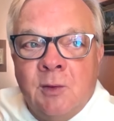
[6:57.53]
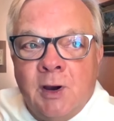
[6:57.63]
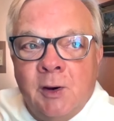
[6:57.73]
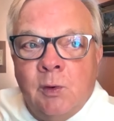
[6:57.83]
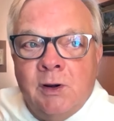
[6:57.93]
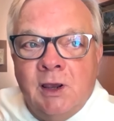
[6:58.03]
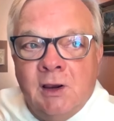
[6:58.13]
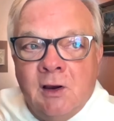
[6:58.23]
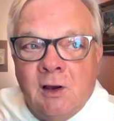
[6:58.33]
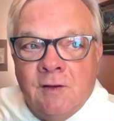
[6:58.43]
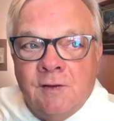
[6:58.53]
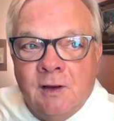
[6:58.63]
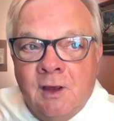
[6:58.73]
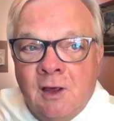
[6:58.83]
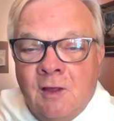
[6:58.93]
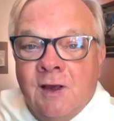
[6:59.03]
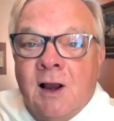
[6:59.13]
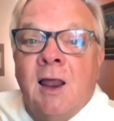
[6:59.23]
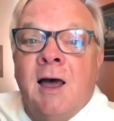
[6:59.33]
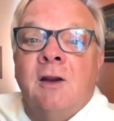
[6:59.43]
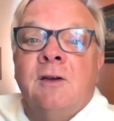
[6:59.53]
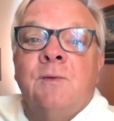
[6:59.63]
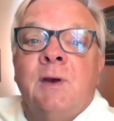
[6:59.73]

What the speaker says: by what he called the cloud of